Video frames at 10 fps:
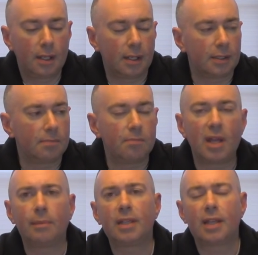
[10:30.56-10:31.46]
And
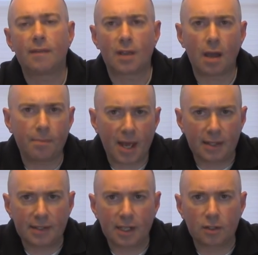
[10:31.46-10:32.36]
maybe they've got
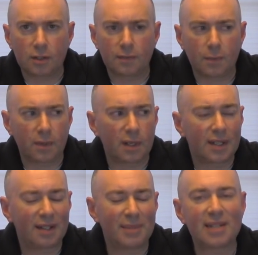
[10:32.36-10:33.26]
bad intentions for you.
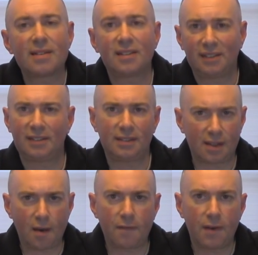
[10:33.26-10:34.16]
I mean,
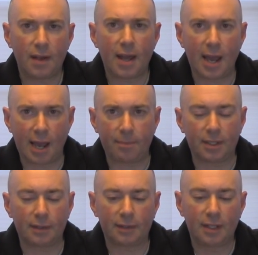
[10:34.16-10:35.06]
stuff
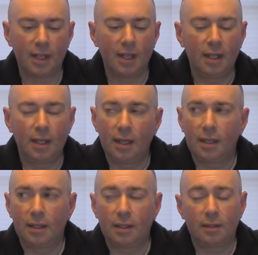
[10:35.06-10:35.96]
happens.
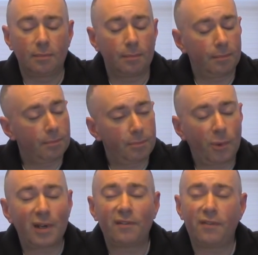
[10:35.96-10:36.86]

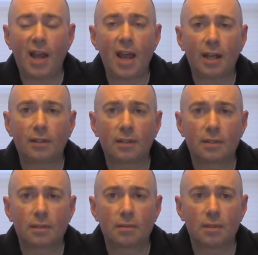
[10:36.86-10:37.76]
Point of fact,
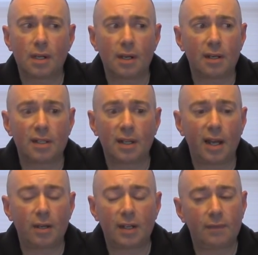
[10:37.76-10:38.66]
uh,
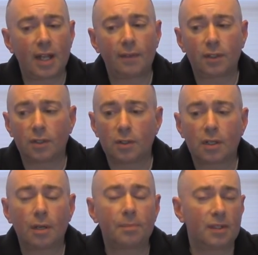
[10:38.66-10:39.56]
I don't even have to
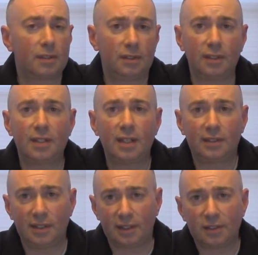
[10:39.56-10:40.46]
look up the
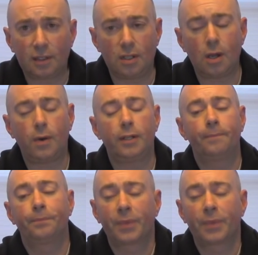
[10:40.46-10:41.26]
statistics to know it.